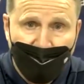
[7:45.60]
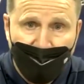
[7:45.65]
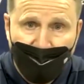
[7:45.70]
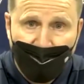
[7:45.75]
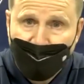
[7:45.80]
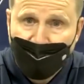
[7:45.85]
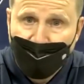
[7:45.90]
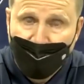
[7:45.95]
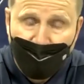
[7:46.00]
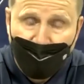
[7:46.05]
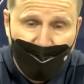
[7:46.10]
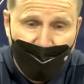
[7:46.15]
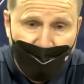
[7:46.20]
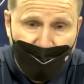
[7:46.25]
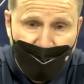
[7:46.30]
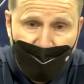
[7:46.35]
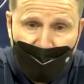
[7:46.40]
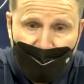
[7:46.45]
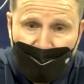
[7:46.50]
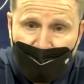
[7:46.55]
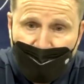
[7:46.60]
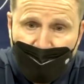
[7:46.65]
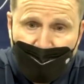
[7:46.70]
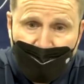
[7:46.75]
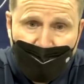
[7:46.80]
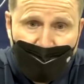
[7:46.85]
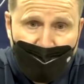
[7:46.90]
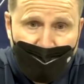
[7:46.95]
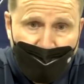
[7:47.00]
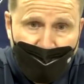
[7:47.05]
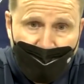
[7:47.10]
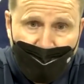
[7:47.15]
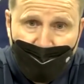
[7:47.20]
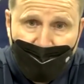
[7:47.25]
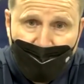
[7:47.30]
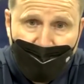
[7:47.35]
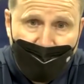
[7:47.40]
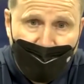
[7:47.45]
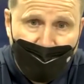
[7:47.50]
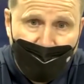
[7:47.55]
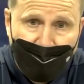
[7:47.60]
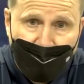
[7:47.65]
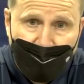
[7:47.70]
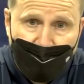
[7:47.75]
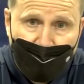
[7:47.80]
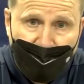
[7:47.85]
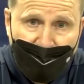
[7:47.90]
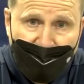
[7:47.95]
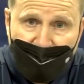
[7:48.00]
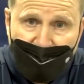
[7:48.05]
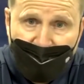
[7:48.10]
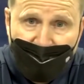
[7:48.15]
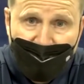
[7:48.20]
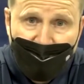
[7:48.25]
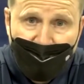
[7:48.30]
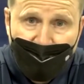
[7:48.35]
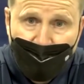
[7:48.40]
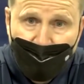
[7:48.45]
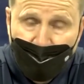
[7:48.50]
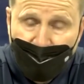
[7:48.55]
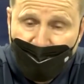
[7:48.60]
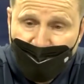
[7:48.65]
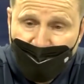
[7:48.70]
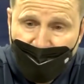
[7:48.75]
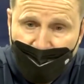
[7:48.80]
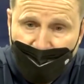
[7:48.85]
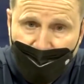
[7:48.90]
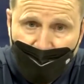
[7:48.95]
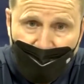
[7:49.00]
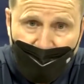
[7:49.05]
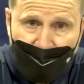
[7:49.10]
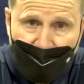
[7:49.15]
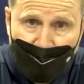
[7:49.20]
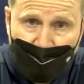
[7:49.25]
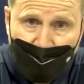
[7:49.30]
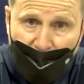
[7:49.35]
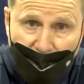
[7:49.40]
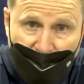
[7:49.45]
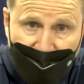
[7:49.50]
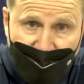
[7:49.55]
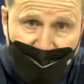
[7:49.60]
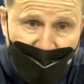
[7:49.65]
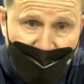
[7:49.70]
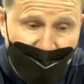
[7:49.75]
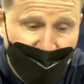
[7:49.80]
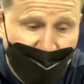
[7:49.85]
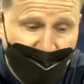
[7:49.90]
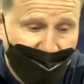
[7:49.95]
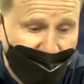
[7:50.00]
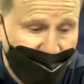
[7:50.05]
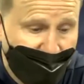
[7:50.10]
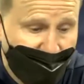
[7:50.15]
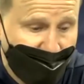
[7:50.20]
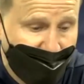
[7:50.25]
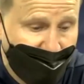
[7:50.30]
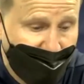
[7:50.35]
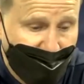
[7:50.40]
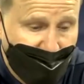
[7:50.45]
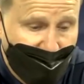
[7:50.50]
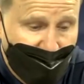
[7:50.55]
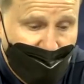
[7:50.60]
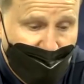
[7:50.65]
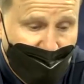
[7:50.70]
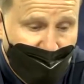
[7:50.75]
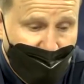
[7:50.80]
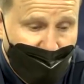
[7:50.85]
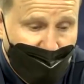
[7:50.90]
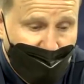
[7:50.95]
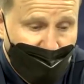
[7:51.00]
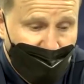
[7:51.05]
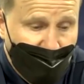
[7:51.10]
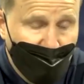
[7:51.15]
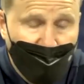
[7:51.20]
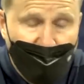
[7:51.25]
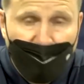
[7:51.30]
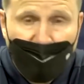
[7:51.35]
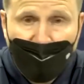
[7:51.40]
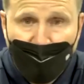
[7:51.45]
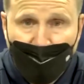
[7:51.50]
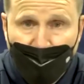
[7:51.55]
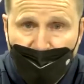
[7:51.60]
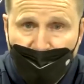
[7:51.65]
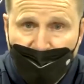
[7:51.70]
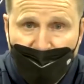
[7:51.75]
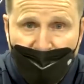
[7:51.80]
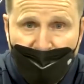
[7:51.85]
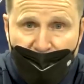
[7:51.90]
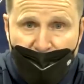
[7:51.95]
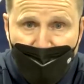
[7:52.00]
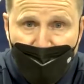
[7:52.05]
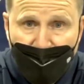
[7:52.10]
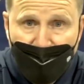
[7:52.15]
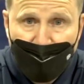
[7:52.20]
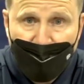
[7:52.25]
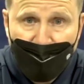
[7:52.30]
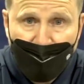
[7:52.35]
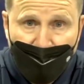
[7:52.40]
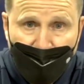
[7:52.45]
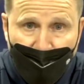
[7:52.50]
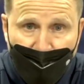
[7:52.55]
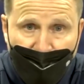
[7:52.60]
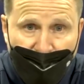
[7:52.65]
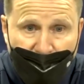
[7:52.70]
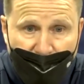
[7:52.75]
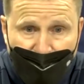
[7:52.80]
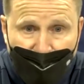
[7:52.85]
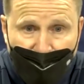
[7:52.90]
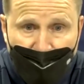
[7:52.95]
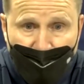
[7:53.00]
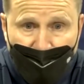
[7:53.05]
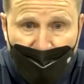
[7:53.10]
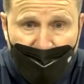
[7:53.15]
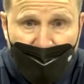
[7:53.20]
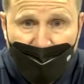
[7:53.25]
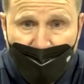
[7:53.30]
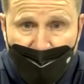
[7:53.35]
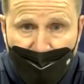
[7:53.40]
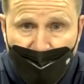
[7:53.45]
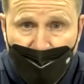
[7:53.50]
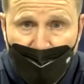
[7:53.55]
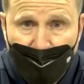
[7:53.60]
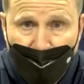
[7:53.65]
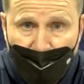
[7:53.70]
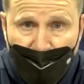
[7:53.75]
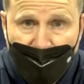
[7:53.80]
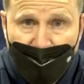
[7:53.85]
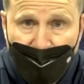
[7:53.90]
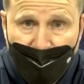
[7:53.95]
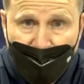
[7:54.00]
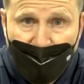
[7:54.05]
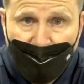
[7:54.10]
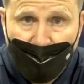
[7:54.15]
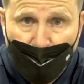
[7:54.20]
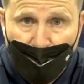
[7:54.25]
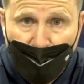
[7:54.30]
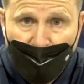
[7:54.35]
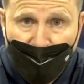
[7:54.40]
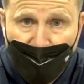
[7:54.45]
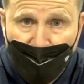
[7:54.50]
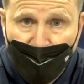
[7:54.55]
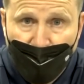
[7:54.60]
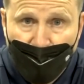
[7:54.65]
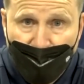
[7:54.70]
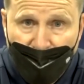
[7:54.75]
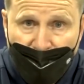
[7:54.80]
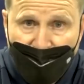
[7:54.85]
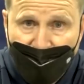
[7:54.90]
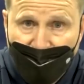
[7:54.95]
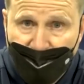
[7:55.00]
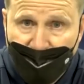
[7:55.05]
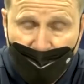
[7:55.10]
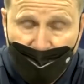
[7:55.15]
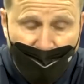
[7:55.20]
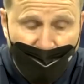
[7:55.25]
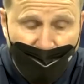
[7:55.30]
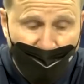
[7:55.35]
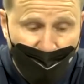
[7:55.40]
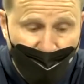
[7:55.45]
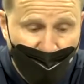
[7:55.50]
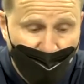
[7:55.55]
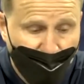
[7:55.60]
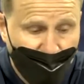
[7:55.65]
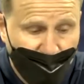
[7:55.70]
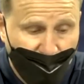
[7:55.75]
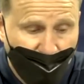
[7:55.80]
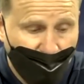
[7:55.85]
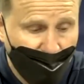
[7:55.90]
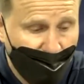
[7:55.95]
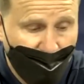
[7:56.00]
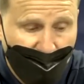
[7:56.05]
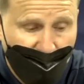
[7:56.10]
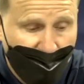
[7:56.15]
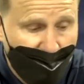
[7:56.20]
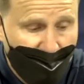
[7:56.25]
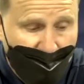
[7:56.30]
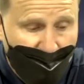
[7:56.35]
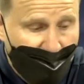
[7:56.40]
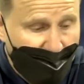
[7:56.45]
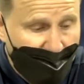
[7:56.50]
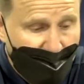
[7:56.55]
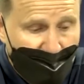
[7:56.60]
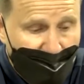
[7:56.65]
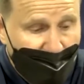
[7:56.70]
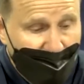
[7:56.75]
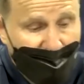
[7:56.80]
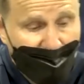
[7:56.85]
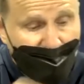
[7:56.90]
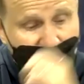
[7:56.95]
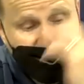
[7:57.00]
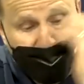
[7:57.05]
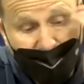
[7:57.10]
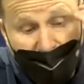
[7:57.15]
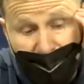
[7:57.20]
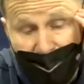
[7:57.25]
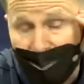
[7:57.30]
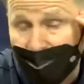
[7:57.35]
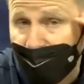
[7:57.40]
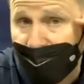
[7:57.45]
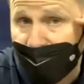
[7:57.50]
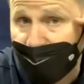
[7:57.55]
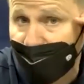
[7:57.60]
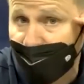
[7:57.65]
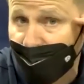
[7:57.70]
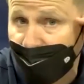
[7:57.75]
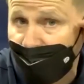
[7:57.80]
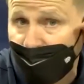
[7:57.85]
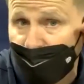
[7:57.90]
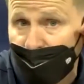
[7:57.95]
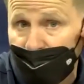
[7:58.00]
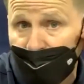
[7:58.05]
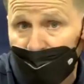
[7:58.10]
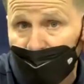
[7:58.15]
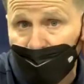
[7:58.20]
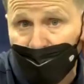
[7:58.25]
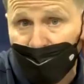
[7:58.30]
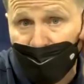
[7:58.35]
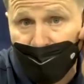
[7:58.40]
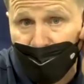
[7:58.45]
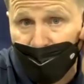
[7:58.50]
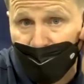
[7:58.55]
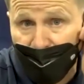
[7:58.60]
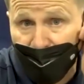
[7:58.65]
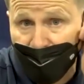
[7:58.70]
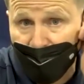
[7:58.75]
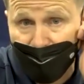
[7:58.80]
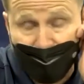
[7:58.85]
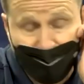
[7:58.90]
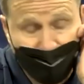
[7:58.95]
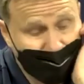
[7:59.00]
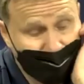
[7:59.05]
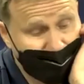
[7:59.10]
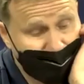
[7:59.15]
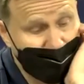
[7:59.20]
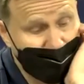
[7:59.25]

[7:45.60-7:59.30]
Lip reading: go to a play against a great team like Boston, and who knows what can happen. But we have to win, you know, one to advance out of the two. So it's great. I'm